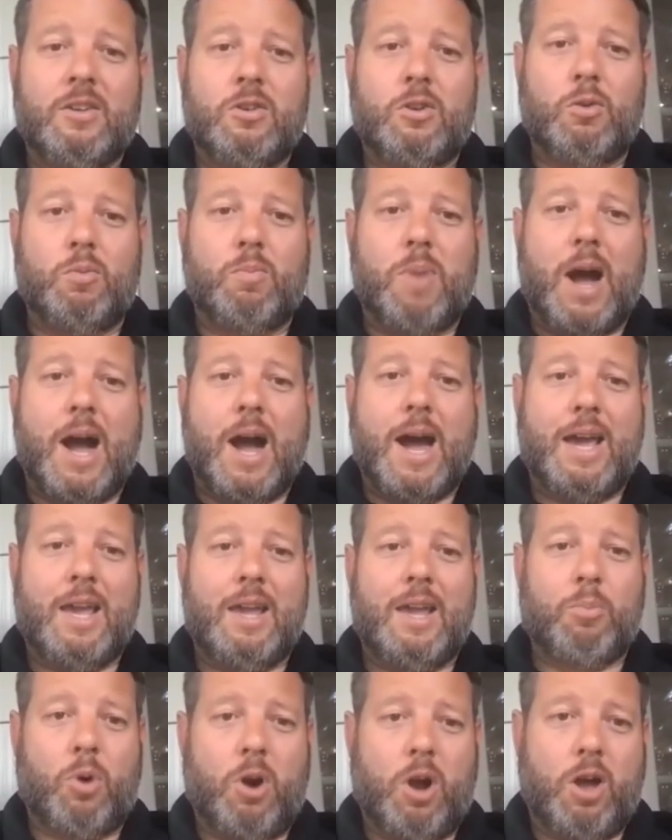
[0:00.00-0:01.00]
to
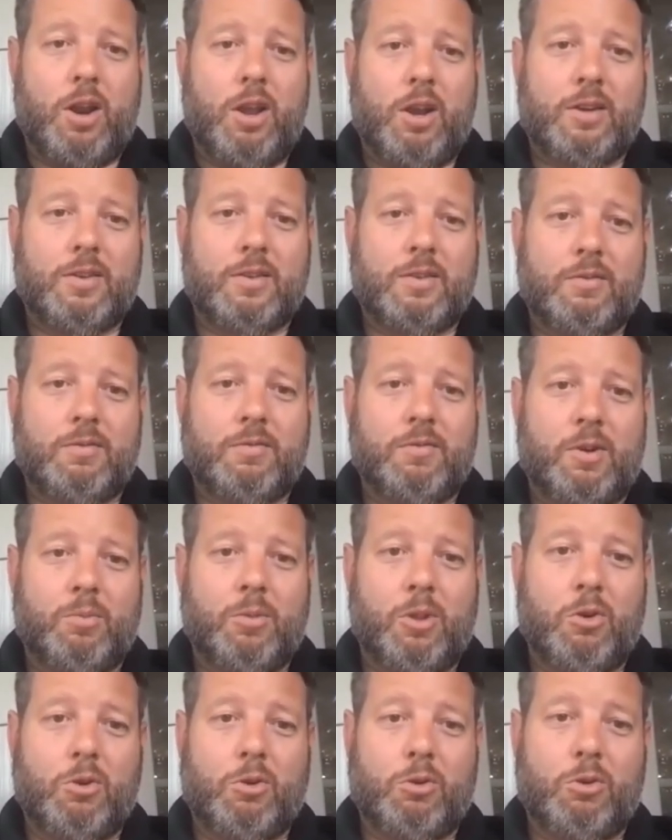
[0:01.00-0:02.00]
buy products
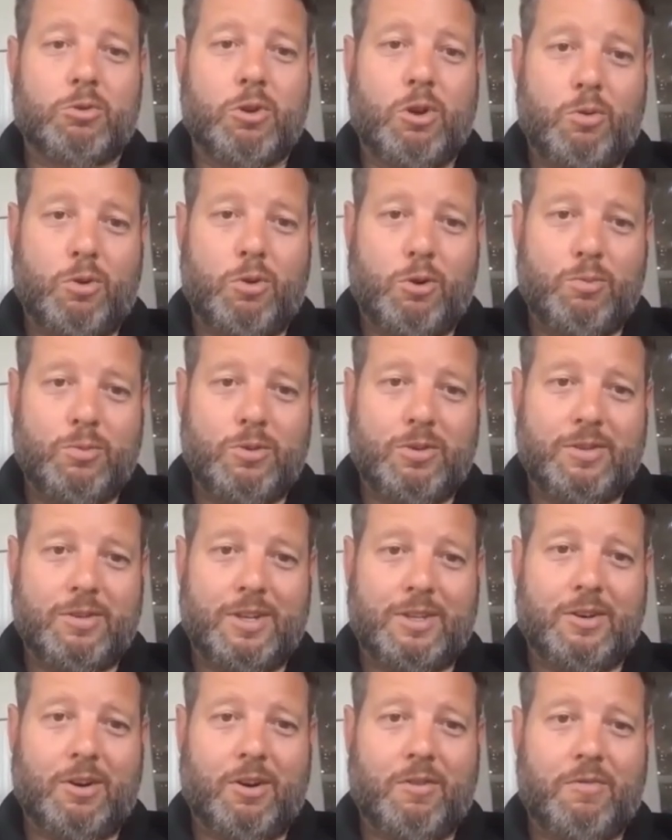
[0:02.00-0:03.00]
from local showrooms.
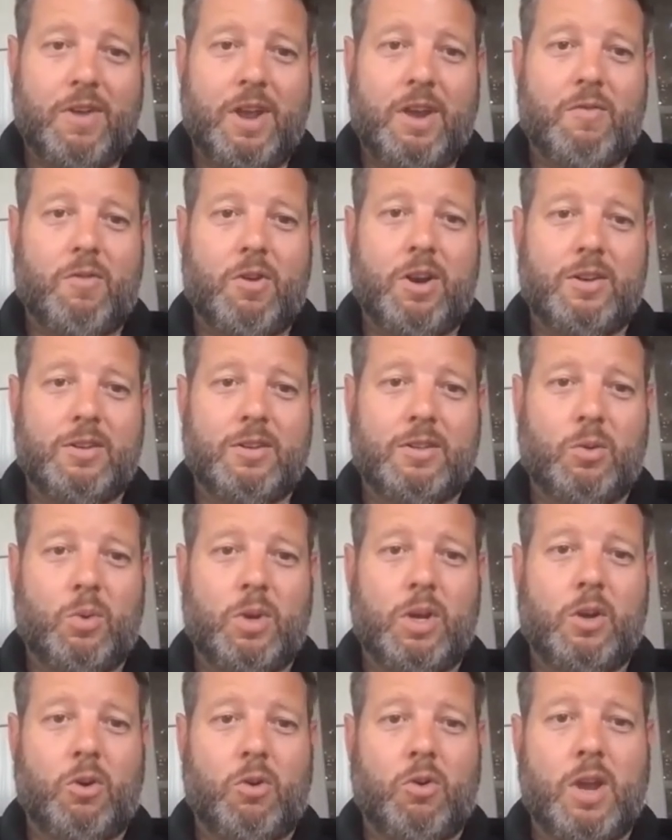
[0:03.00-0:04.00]
That's our favorite. So
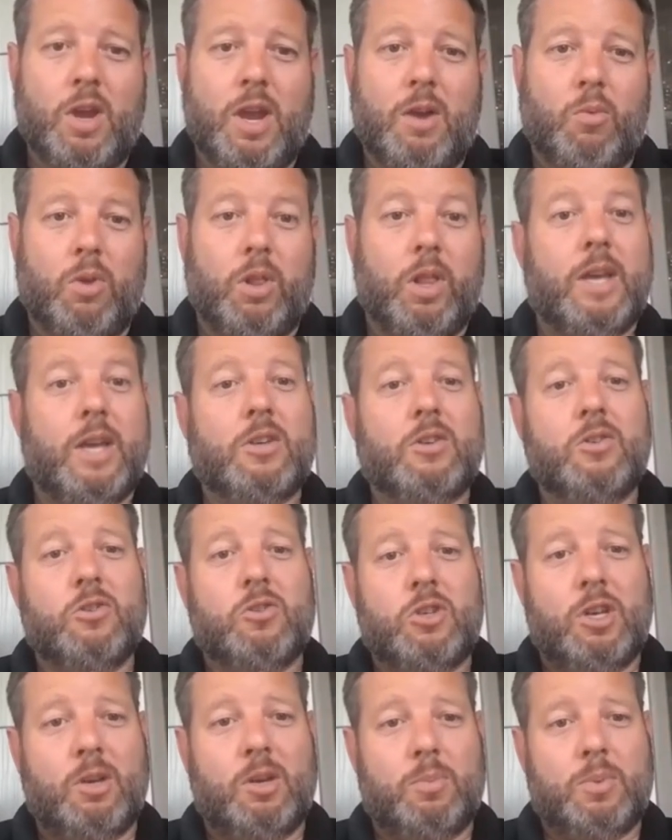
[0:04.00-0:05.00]
we create
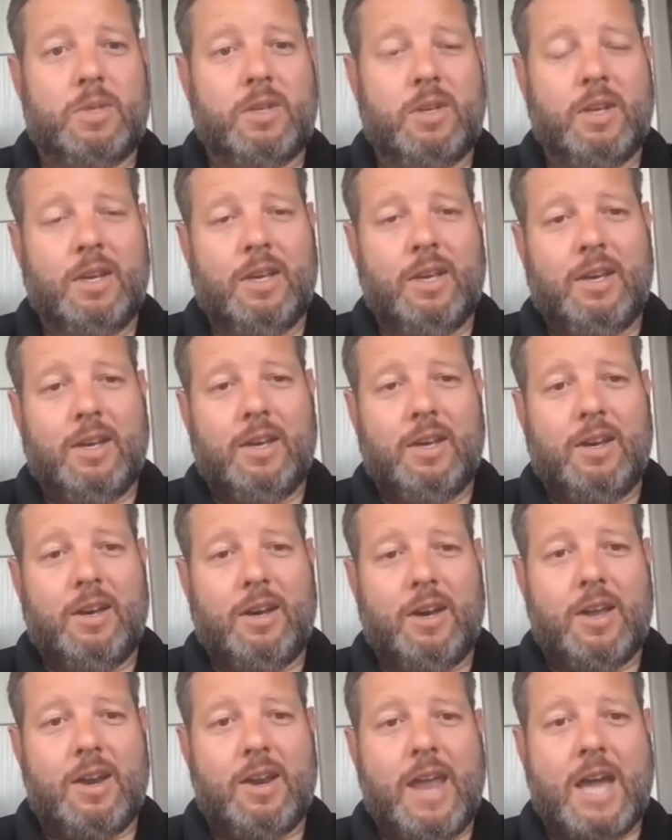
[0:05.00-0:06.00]
relationships
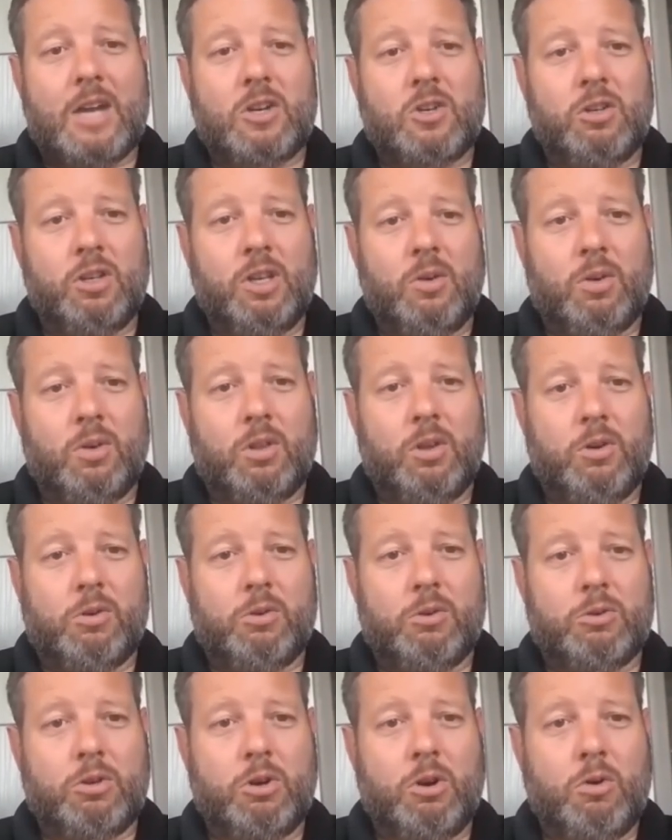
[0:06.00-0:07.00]
nationally with
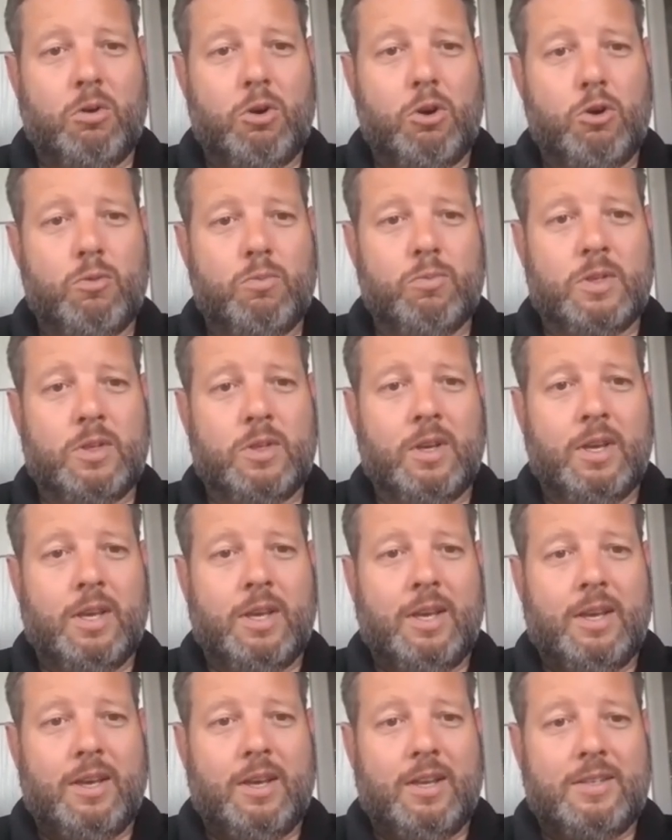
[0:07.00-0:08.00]
local showrooms,
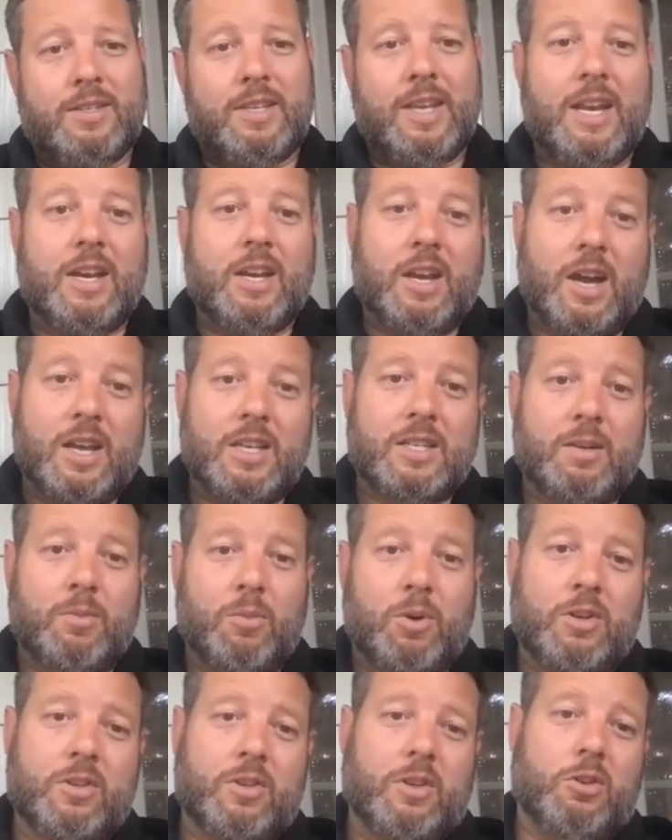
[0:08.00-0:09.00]
send
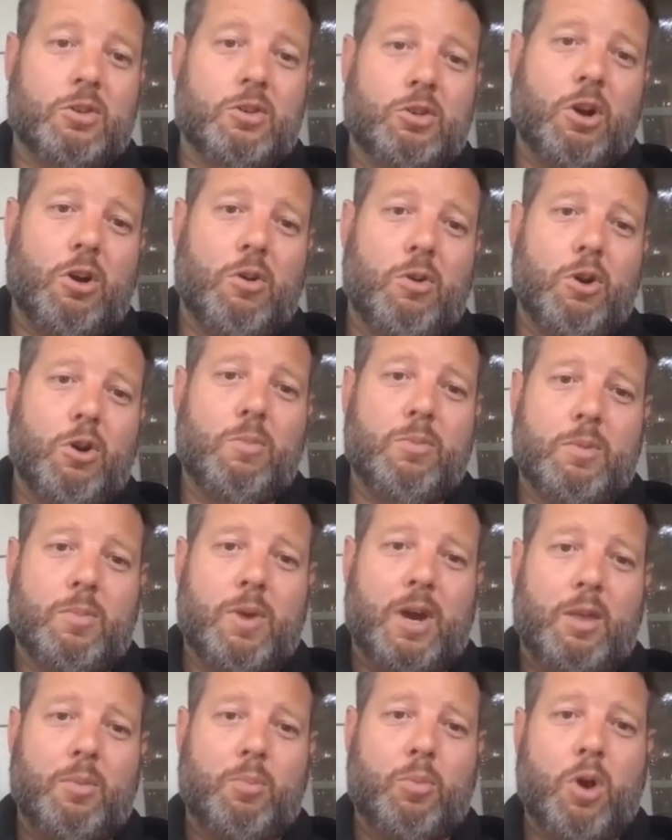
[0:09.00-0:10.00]
customers to the showroom to
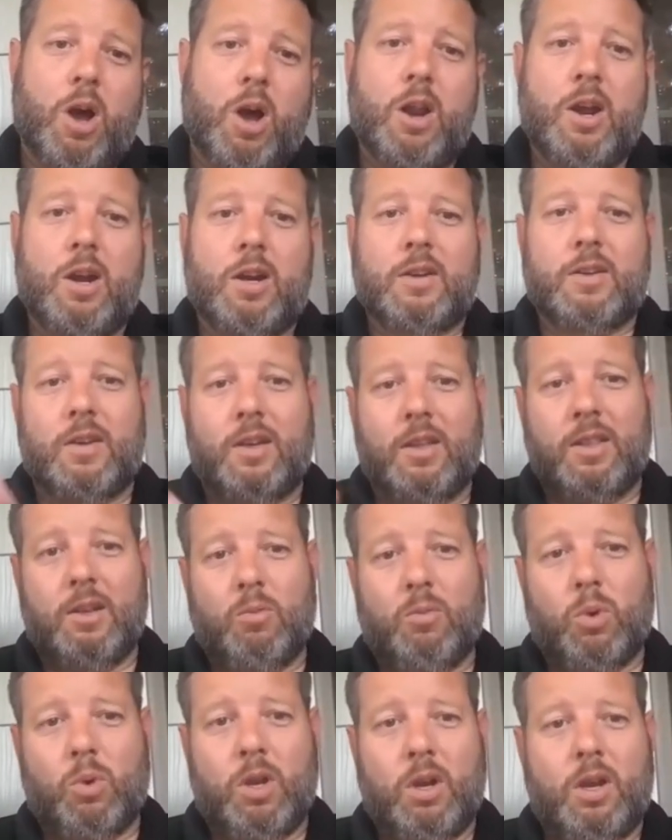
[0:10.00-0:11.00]
buy the product, and
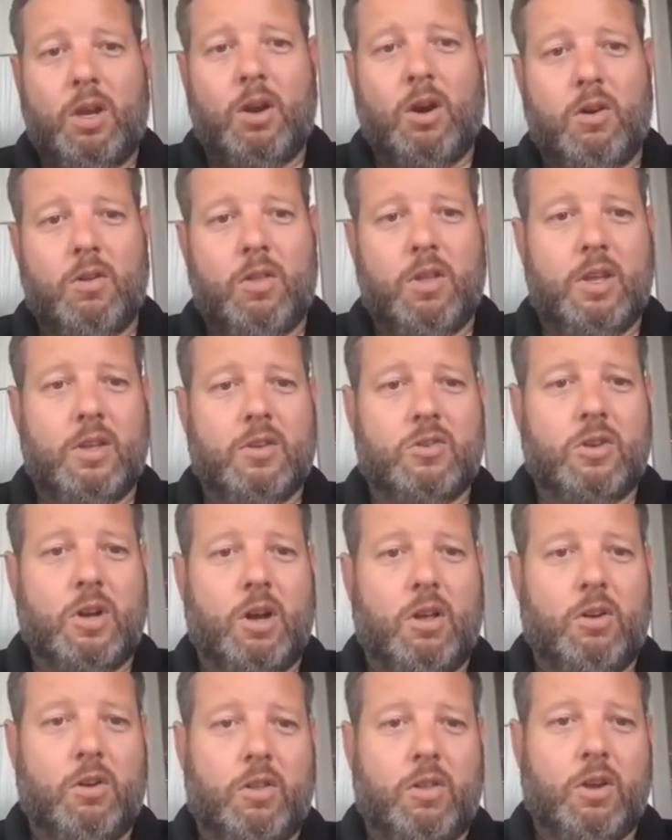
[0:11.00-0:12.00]
then we are the
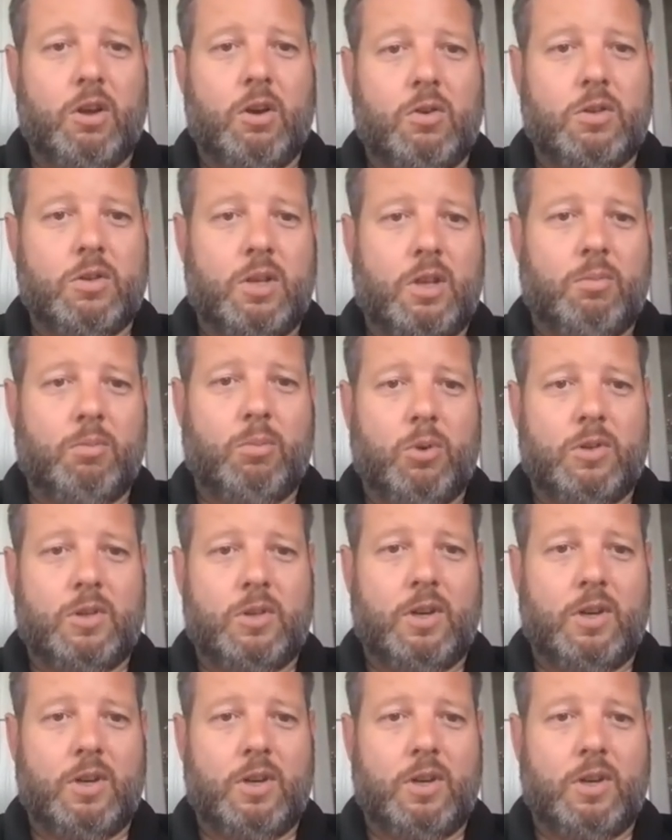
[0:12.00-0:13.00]
installer that goes in and
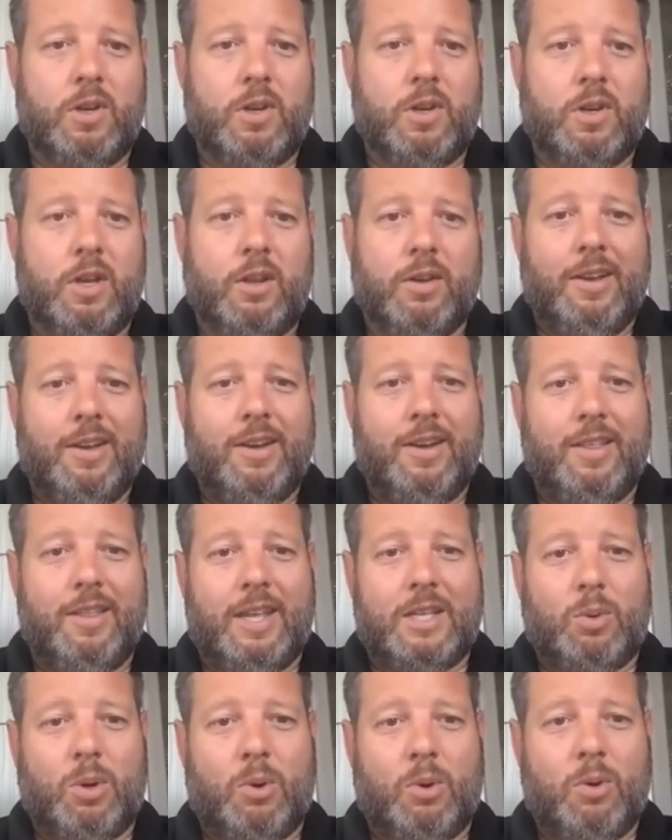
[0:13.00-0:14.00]
puts it in, and
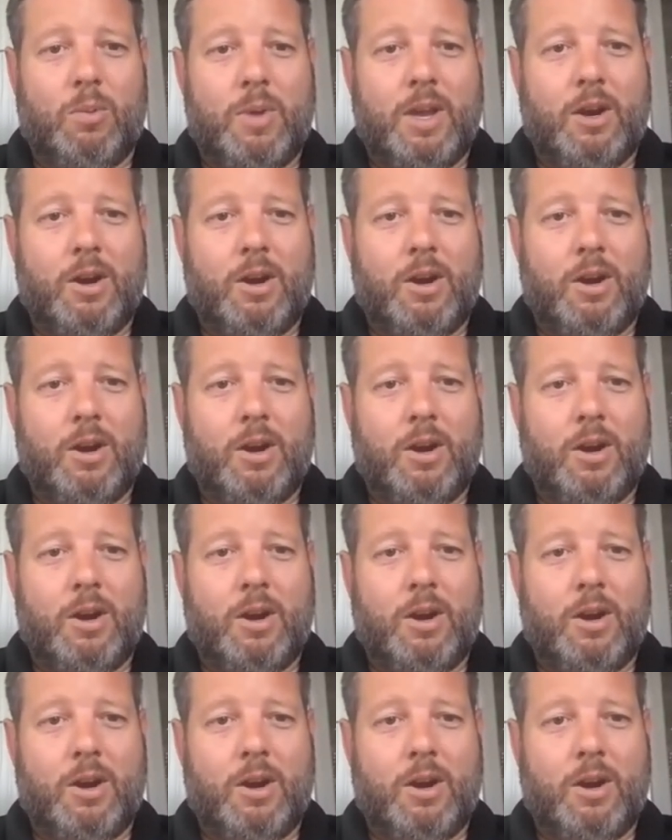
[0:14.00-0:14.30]
that's where